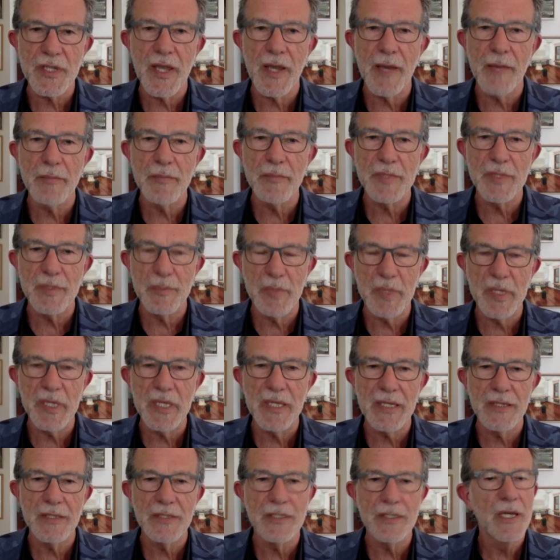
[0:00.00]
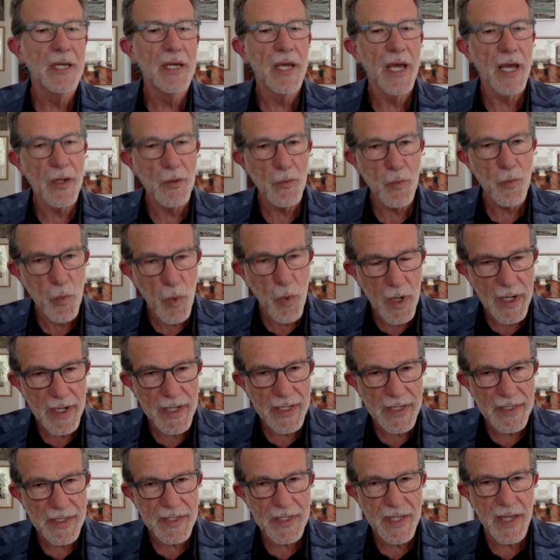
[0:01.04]
come to be, and why
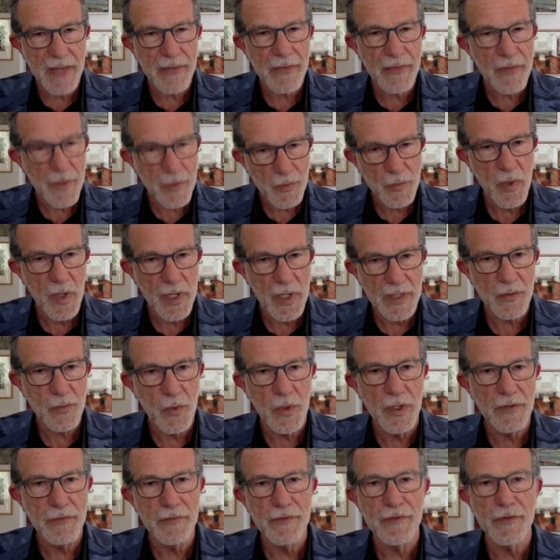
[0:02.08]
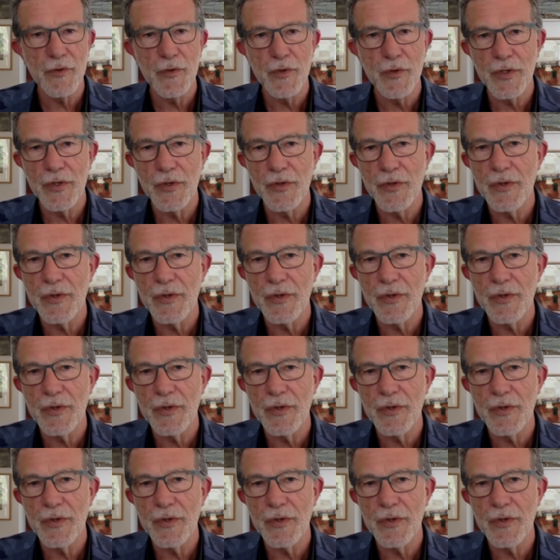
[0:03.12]
is that the right one for you?